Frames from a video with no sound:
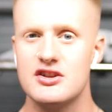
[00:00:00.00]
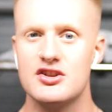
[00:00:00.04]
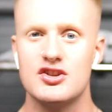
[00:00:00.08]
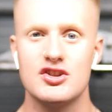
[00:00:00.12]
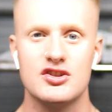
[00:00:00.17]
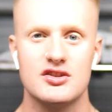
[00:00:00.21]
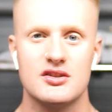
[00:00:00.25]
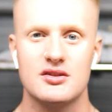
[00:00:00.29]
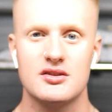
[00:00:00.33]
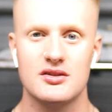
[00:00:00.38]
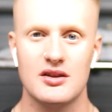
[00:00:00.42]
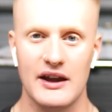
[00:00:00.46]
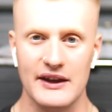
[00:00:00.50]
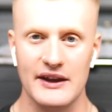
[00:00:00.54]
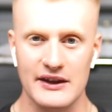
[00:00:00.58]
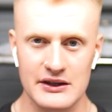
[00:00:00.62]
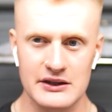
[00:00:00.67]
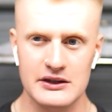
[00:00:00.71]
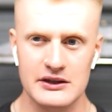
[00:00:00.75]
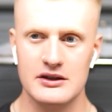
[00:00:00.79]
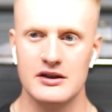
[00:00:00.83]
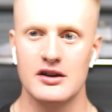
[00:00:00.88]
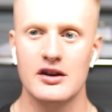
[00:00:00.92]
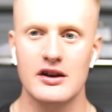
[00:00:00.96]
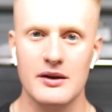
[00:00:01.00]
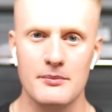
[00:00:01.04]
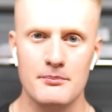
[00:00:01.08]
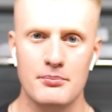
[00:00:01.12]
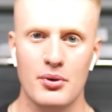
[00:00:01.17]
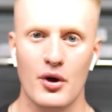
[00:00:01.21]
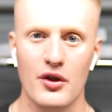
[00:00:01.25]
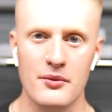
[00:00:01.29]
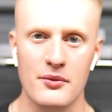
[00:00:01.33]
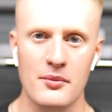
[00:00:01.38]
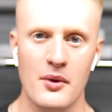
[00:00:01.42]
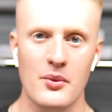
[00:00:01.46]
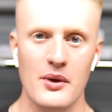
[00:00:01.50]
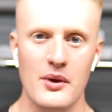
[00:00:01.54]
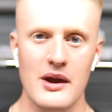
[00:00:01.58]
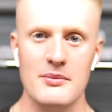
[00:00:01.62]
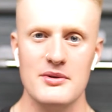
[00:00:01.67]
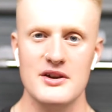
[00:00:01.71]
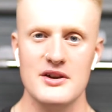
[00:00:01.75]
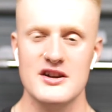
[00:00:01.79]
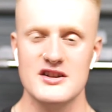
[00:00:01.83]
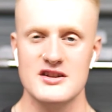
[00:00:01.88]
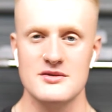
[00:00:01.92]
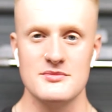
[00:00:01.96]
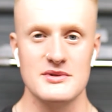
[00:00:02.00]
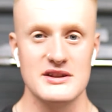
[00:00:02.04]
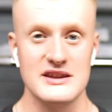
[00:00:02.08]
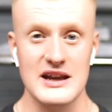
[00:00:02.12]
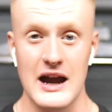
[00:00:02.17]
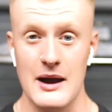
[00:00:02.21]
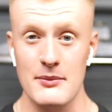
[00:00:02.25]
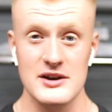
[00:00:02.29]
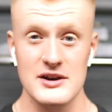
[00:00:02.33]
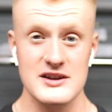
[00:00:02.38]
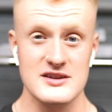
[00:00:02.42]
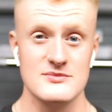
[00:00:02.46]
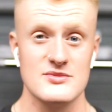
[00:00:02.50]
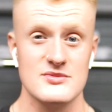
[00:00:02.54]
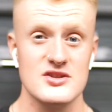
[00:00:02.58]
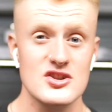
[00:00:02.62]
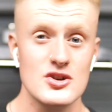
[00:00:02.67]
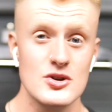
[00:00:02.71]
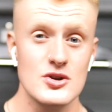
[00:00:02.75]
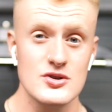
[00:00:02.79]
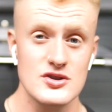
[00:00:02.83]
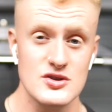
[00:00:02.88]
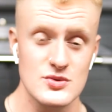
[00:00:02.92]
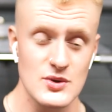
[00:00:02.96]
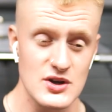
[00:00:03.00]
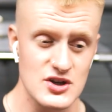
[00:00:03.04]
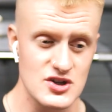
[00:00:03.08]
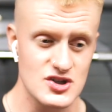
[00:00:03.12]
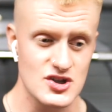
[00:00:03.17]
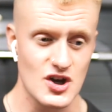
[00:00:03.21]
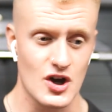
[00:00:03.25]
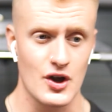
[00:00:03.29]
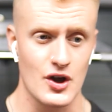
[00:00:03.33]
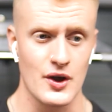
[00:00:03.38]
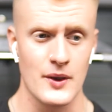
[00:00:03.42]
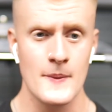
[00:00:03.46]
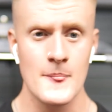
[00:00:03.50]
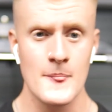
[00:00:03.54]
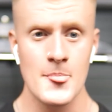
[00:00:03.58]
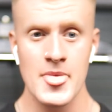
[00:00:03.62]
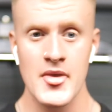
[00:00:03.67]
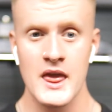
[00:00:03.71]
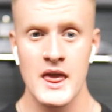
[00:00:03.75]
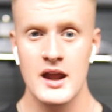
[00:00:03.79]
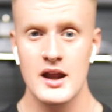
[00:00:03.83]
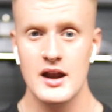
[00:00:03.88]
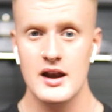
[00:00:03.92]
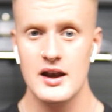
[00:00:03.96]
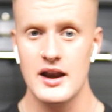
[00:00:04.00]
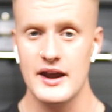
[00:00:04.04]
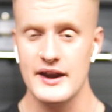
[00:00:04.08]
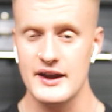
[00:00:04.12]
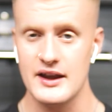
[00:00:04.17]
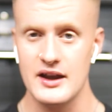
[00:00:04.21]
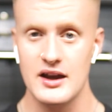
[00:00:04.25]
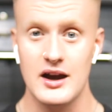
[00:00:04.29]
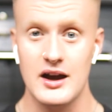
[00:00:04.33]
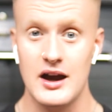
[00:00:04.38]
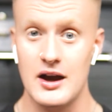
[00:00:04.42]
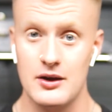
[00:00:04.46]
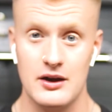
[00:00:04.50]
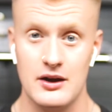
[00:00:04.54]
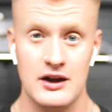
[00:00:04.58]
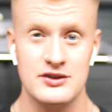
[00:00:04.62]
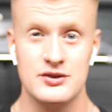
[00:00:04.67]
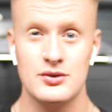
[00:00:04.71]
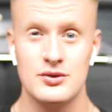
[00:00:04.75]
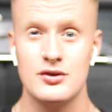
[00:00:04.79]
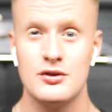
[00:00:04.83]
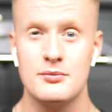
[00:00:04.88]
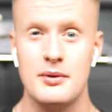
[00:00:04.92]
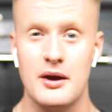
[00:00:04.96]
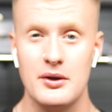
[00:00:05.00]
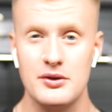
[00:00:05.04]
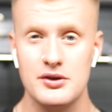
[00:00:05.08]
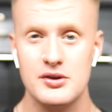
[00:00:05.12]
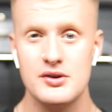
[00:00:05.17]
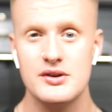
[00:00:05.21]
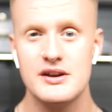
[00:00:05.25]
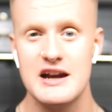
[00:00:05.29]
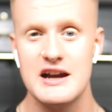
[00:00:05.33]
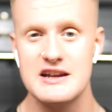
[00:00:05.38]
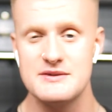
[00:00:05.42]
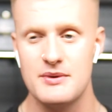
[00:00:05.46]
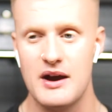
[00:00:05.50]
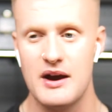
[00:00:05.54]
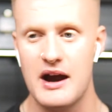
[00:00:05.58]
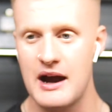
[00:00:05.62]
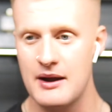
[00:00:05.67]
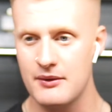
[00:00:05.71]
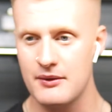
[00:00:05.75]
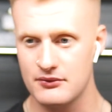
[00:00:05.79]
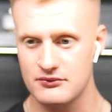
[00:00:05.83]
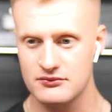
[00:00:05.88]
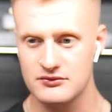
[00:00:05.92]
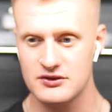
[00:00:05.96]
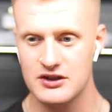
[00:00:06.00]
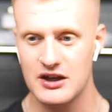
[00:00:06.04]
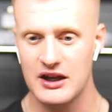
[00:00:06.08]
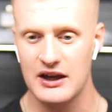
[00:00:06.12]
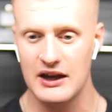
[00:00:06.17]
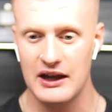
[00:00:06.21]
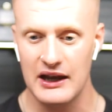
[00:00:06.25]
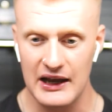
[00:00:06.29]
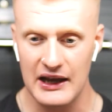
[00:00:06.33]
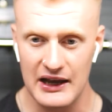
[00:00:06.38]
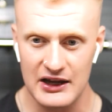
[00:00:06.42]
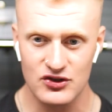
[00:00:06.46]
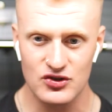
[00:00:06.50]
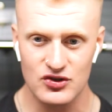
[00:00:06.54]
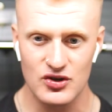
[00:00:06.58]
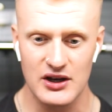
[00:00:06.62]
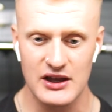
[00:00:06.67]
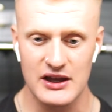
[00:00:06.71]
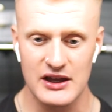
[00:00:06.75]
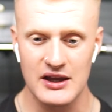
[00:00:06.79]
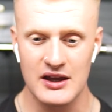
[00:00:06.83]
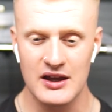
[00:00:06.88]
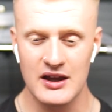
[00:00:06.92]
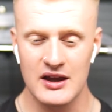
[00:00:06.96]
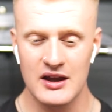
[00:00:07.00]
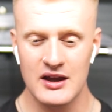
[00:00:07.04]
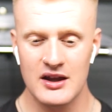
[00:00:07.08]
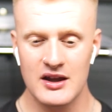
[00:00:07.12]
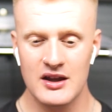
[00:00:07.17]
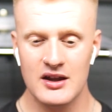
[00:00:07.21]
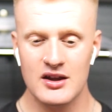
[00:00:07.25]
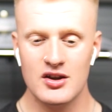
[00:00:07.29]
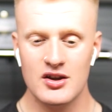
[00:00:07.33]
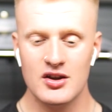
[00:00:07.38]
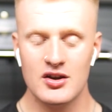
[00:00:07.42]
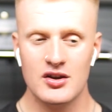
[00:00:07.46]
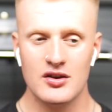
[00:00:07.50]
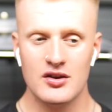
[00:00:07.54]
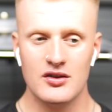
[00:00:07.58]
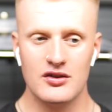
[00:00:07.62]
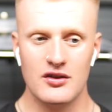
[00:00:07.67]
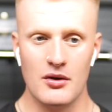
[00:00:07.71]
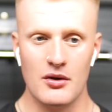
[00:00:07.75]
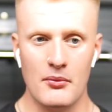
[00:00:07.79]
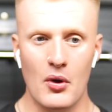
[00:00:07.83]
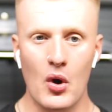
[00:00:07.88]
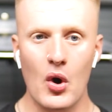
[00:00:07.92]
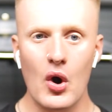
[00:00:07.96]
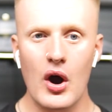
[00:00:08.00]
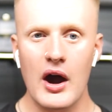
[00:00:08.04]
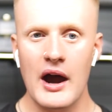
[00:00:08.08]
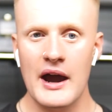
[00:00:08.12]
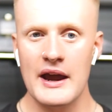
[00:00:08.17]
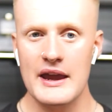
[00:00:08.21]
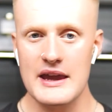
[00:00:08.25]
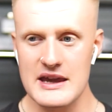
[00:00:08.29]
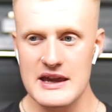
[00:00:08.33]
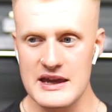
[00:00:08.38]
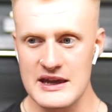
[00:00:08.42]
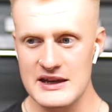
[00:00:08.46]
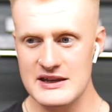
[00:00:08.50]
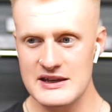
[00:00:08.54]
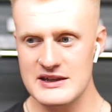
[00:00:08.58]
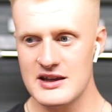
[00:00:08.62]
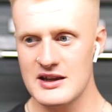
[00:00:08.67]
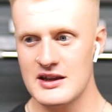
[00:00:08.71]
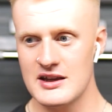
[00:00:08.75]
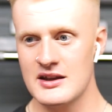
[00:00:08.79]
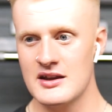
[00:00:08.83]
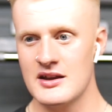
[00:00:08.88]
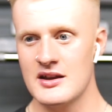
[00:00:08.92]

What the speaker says: you just, like, you can put them away because your metabolism's so switched on. Like, I don't know about you guys, but I can literally, the more I eat,